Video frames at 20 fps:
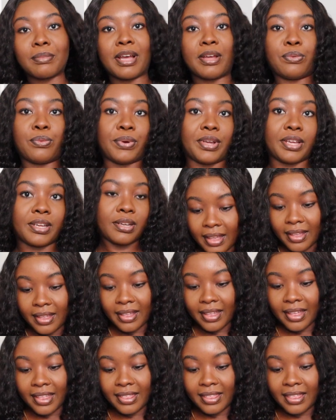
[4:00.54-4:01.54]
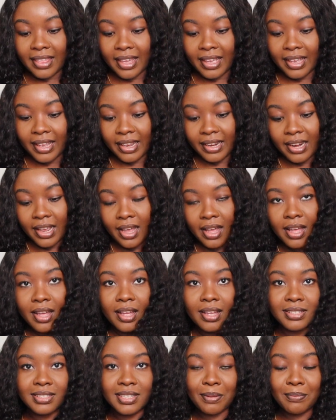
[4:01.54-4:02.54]
my week. And then
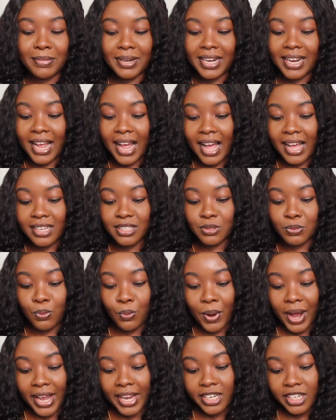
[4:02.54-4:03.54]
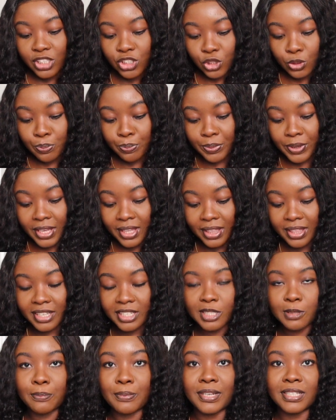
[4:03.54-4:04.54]
somebody asked, why did you pick
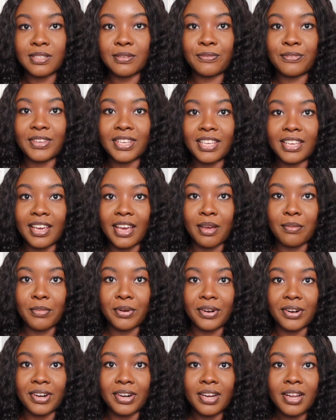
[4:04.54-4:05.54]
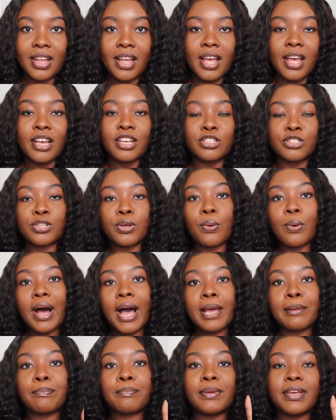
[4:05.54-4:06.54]
this specific camera? So
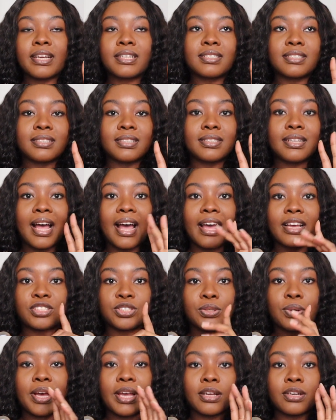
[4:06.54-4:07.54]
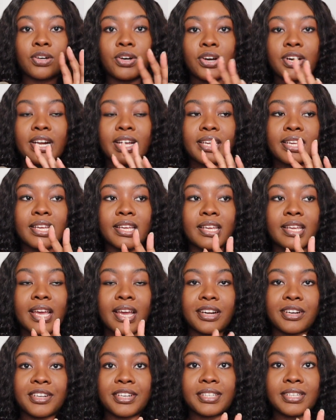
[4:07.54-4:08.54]
I got a
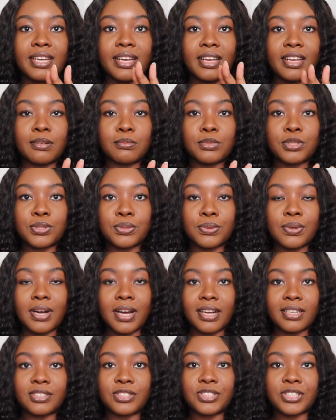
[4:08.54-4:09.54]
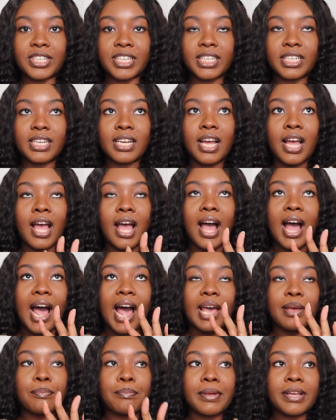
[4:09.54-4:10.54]
Canon M200.
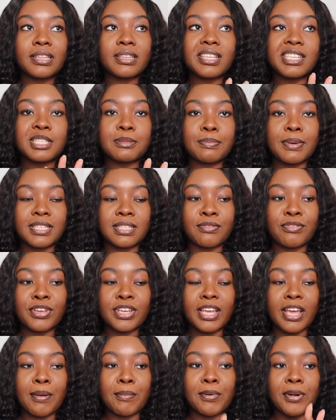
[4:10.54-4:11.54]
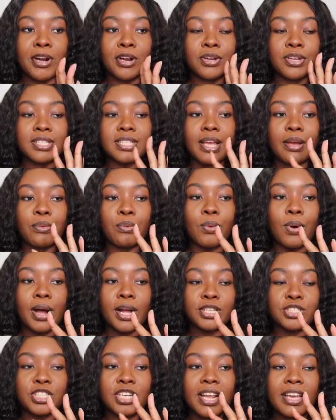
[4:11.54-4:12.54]
I picked this specific camera because I
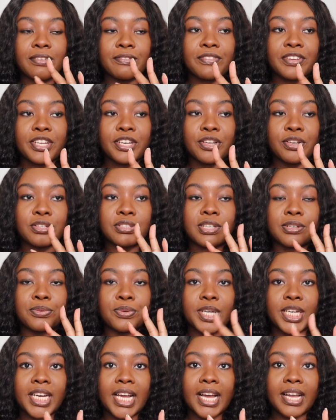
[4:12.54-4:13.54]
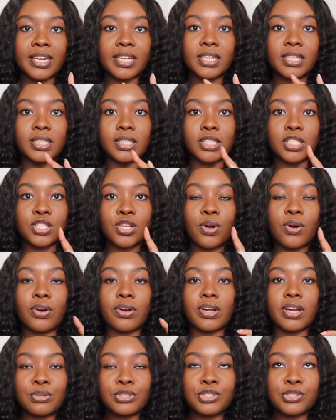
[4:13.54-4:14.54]
watched like videos and read articles
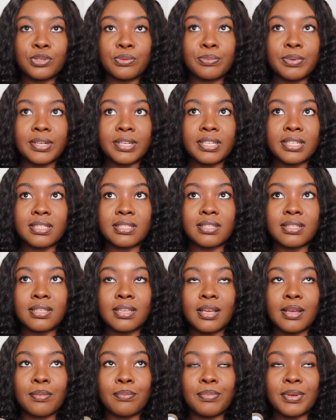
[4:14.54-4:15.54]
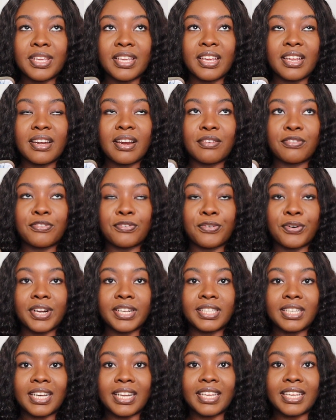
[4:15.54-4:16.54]
on YouTubers beginner
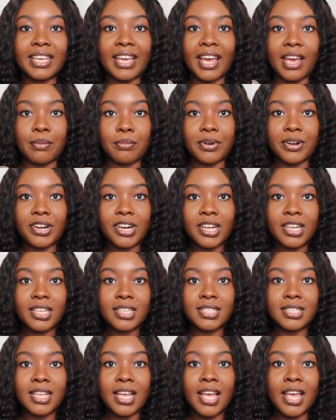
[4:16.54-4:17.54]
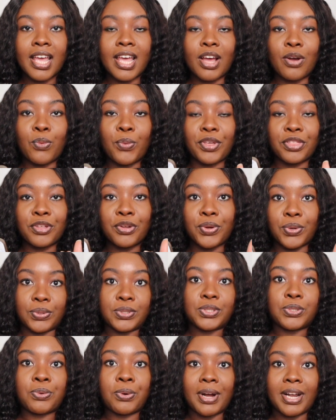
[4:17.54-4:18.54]
friendly cameras with
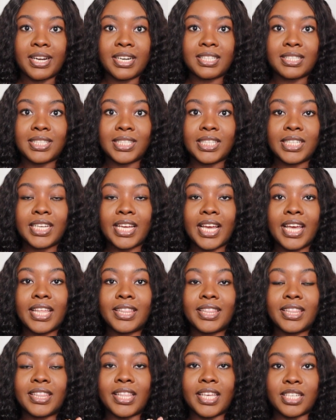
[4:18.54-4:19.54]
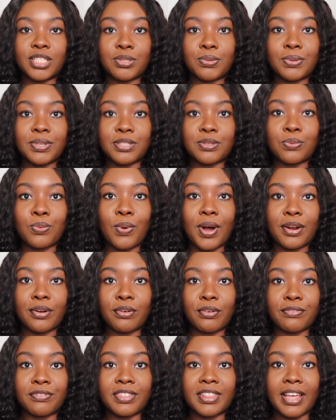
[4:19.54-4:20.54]
good quality, and this was one
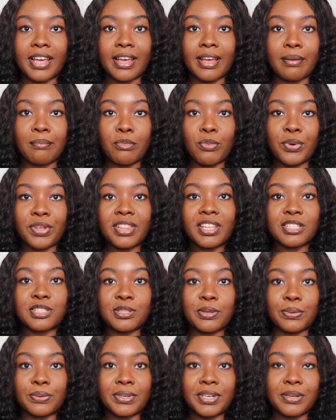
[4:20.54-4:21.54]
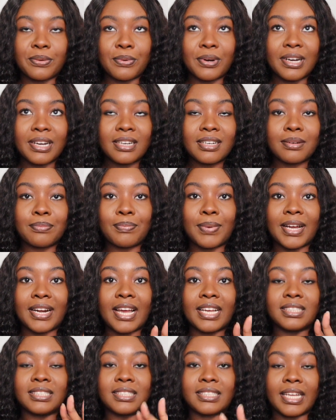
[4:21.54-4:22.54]
of them with a Sony one. But
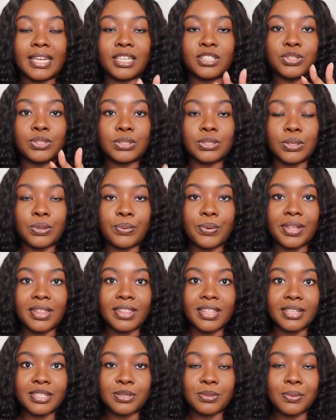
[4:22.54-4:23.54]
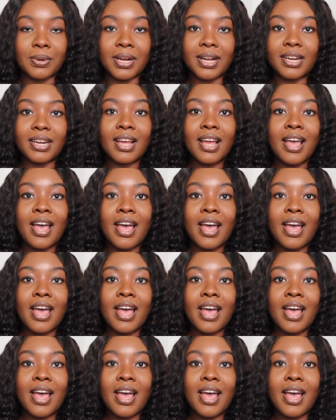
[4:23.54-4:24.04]
I decided to go with this one